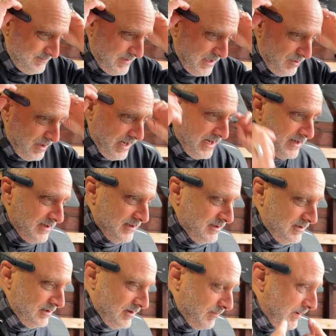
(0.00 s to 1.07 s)

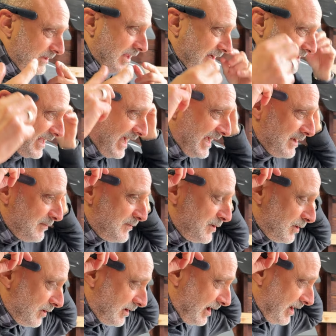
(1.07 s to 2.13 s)
it'd be like that. If
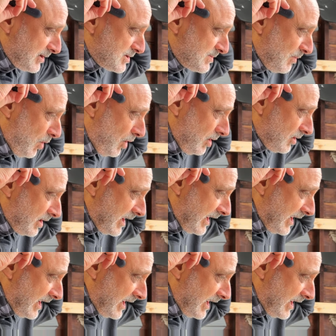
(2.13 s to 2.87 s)
you got a smaller